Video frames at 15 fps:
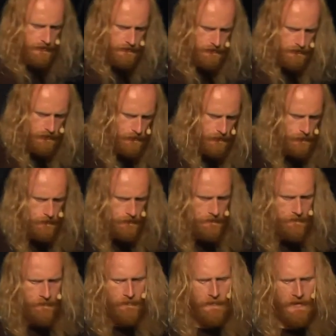those two
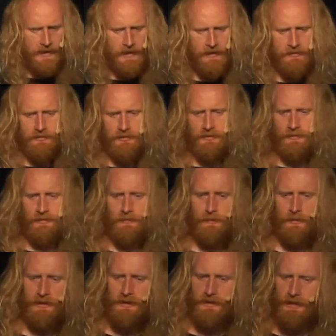parts,
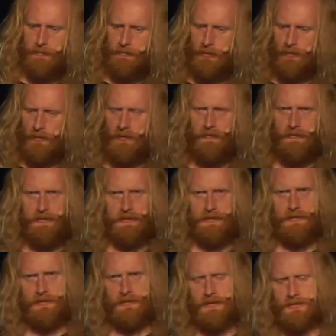we uh, pull off
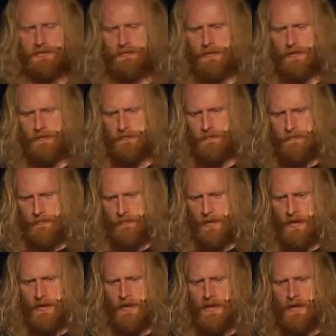the glycerol
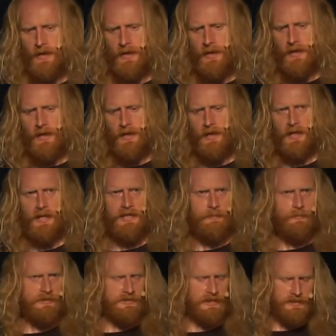uh, and then
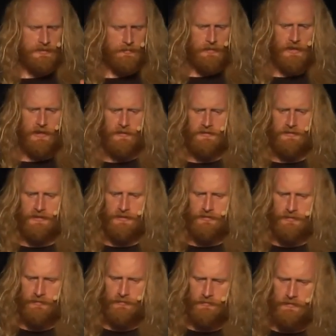we take the
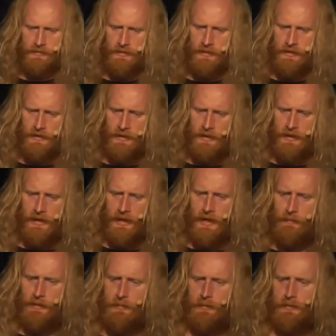biodiesel
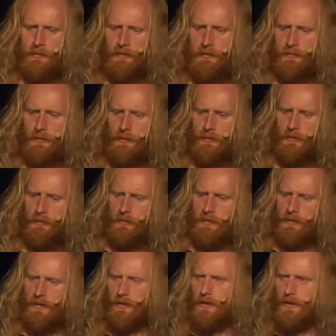and we put it through